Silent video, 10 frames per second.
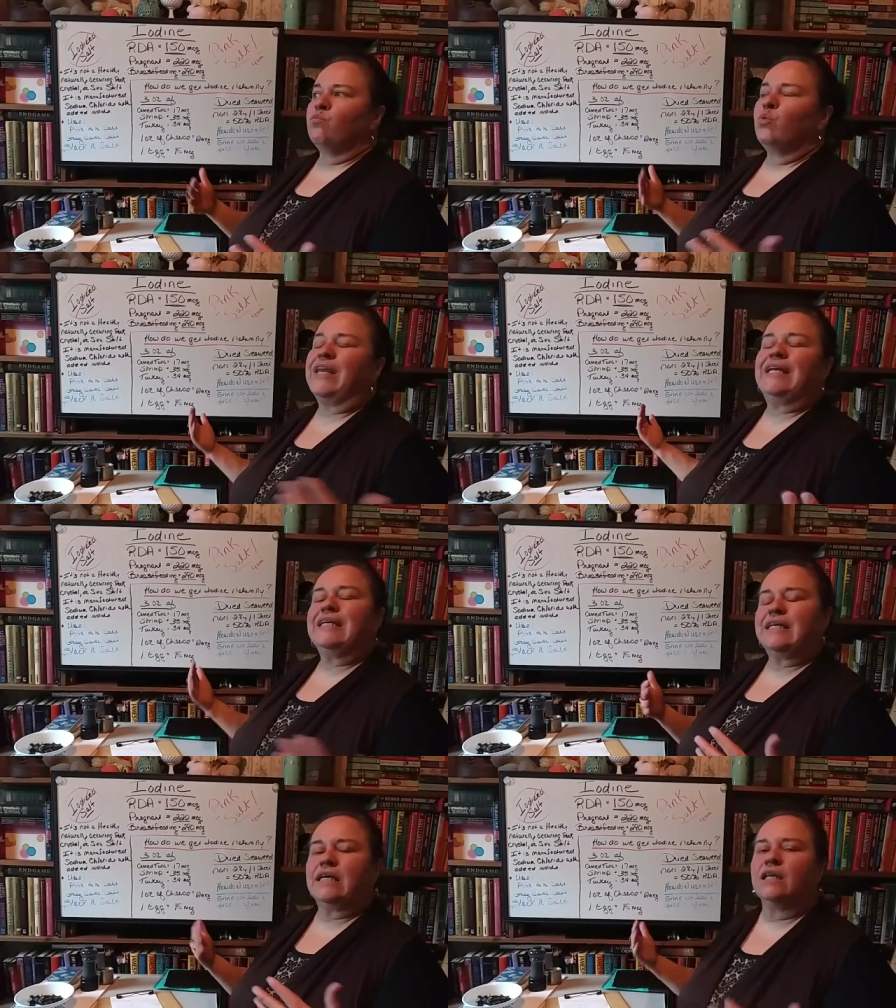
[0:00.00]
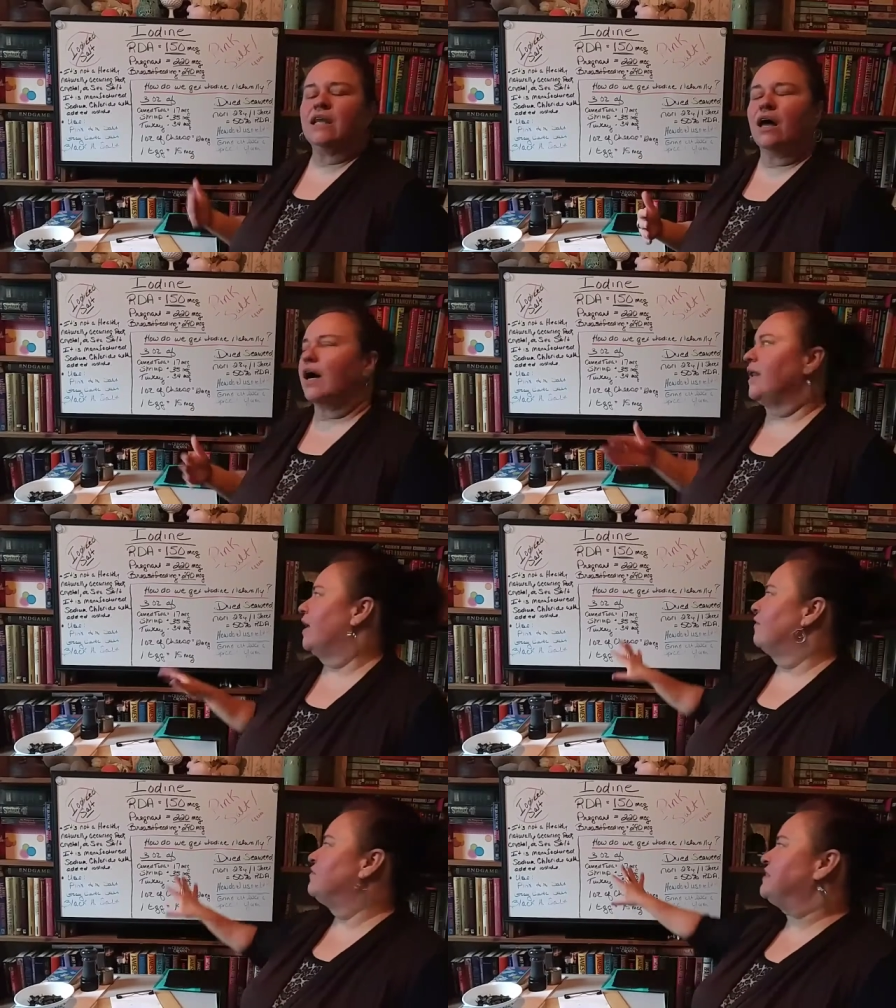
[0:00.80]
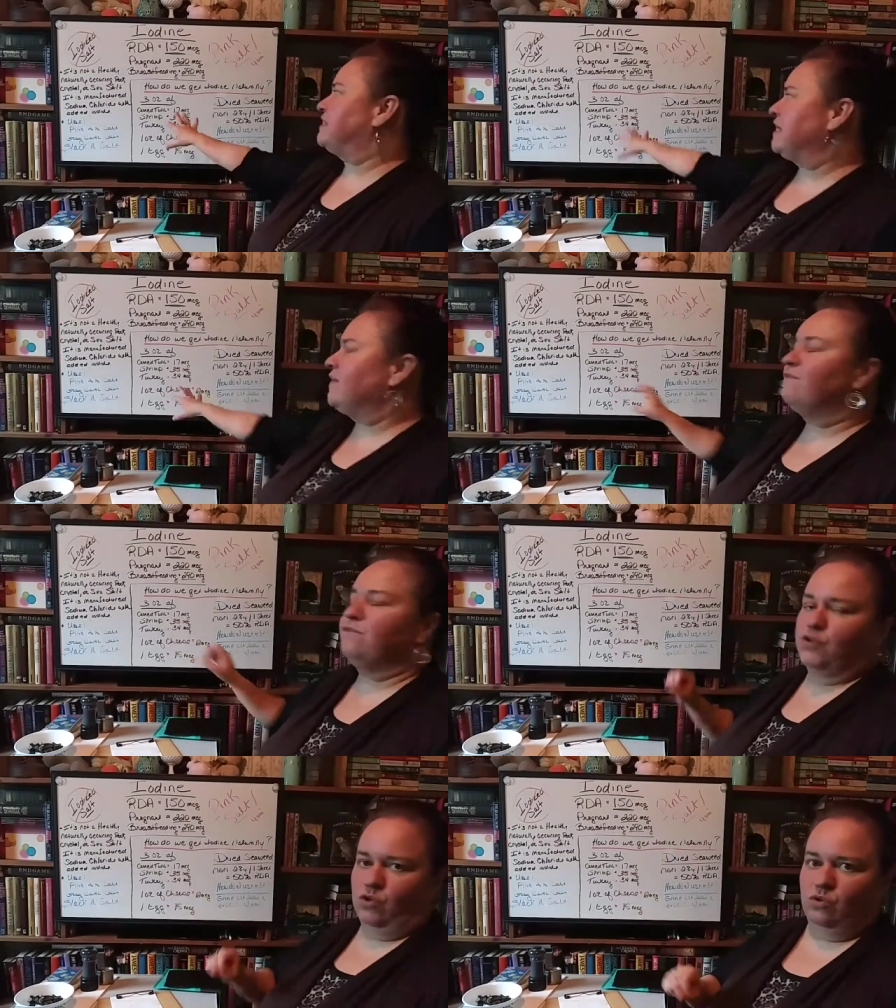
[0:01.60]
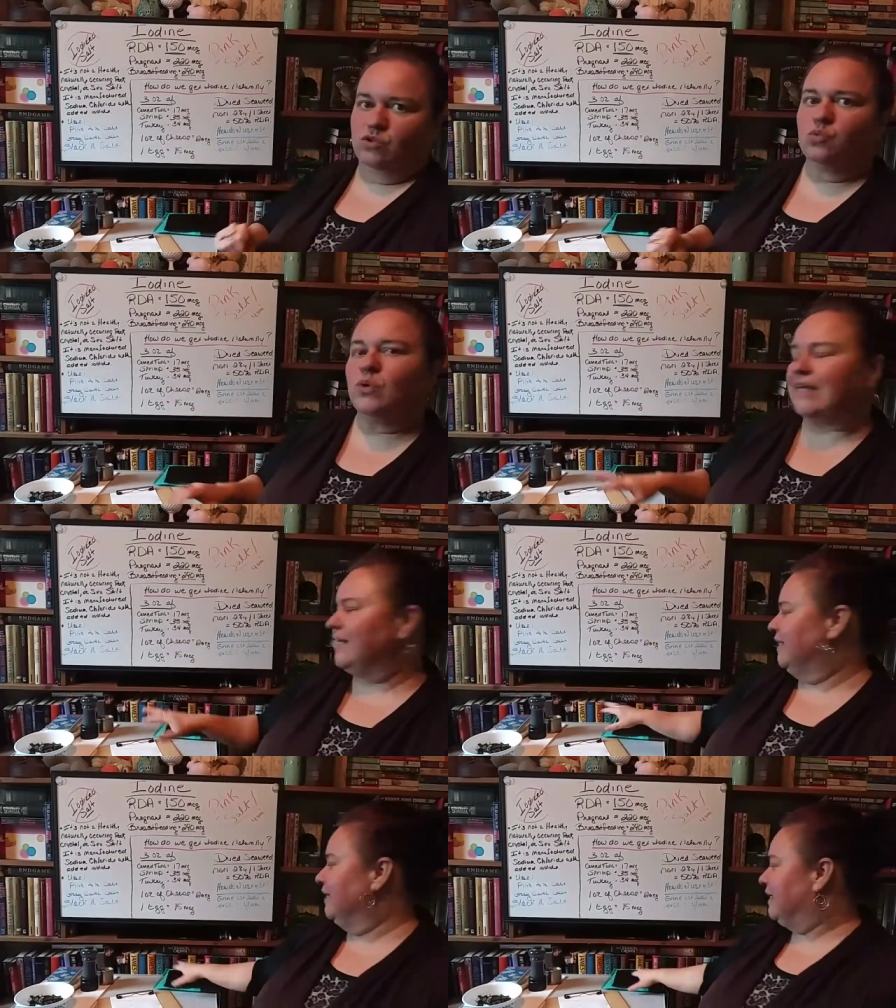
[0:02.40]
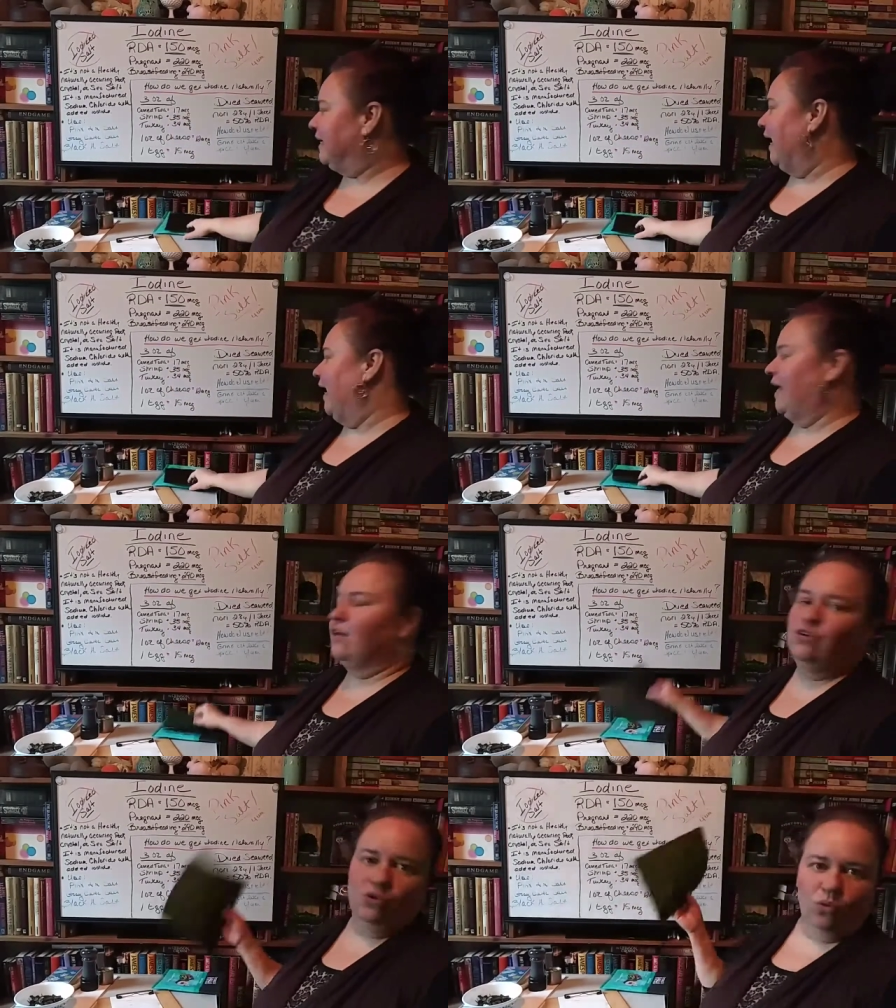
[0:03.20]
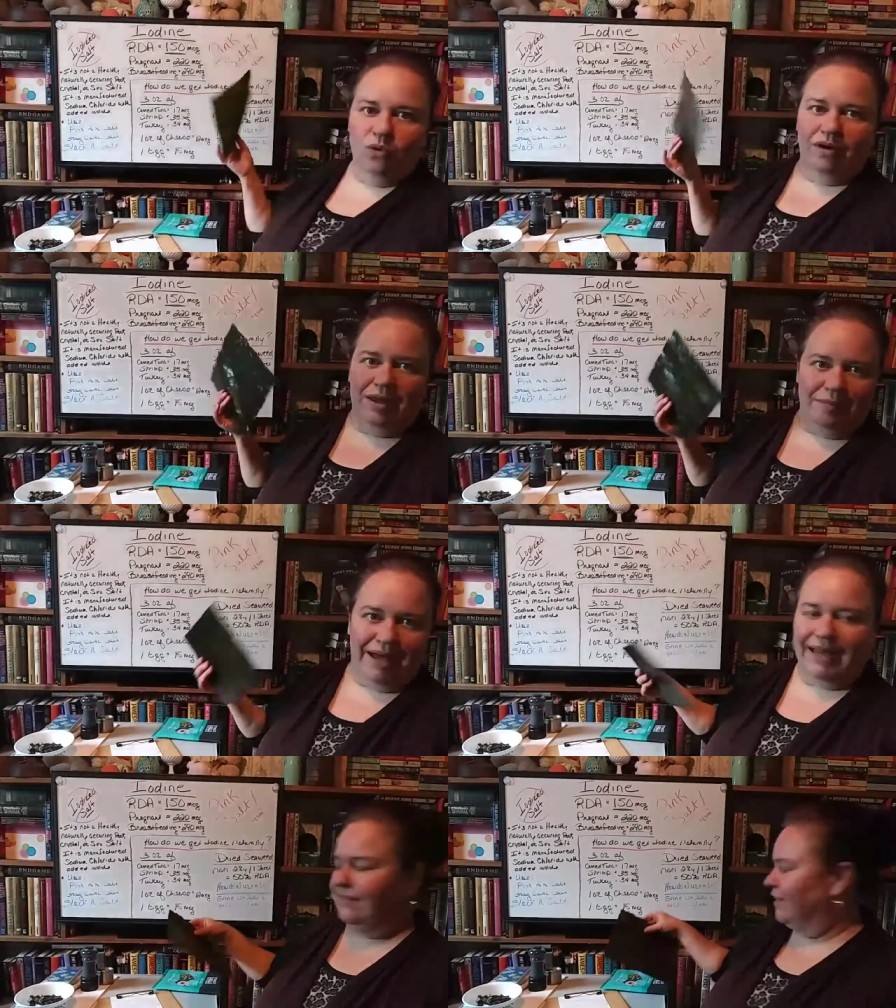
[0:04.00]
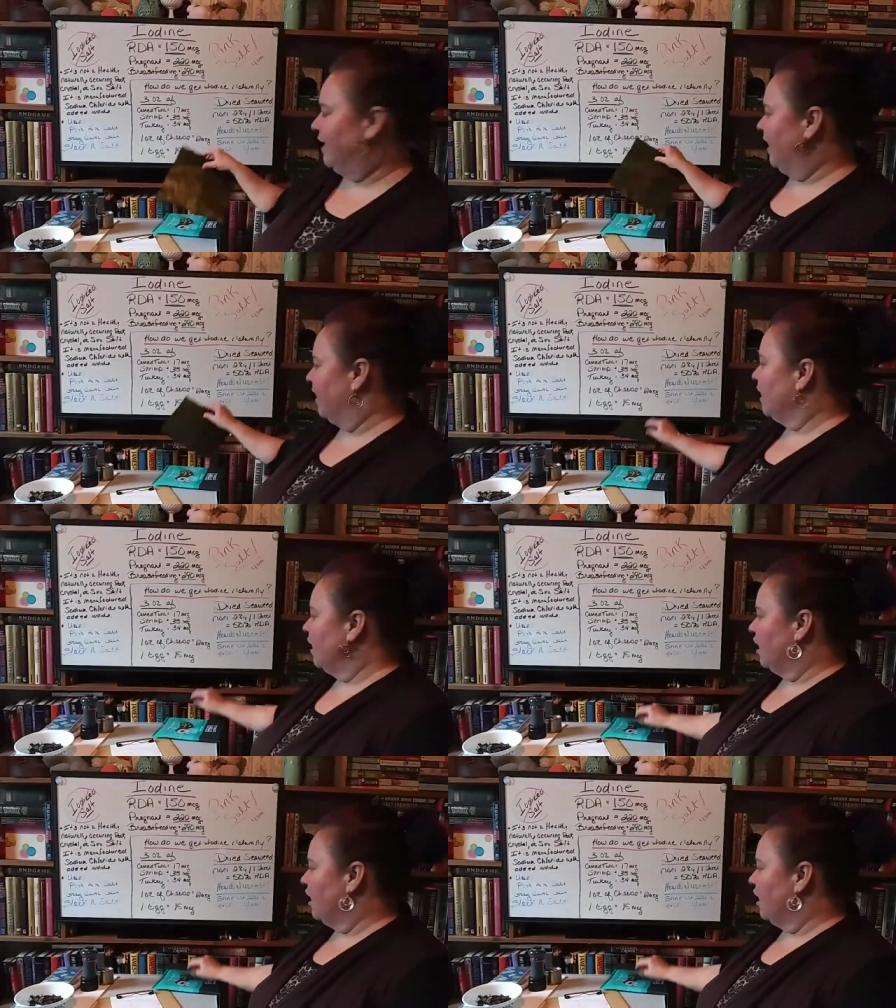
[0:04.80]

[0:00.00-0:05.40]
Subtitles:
we didn't get a lot of seafoods. We didn't get nori back in the day.